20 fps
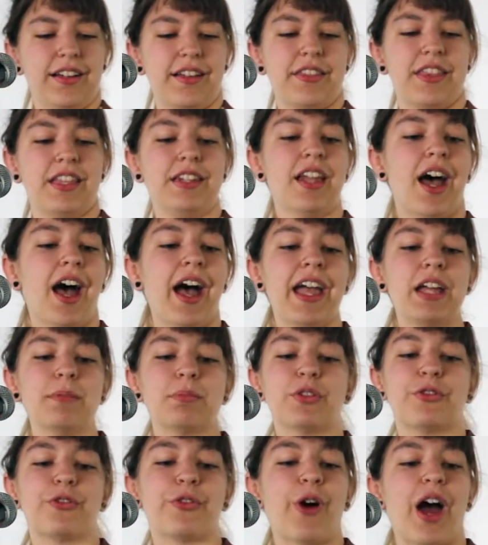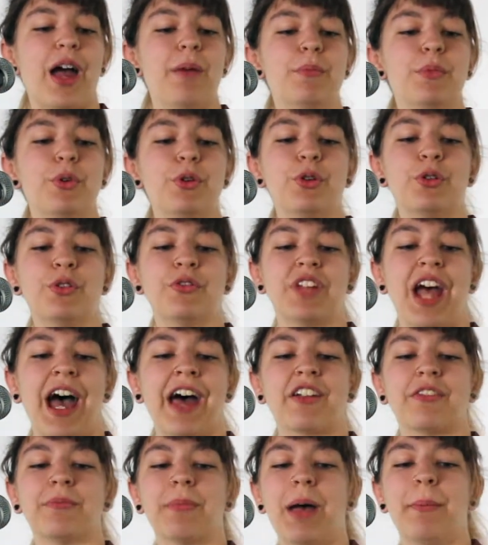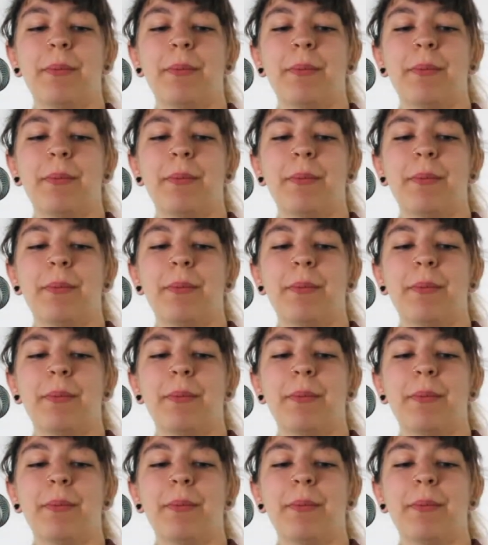The night before I moved out of my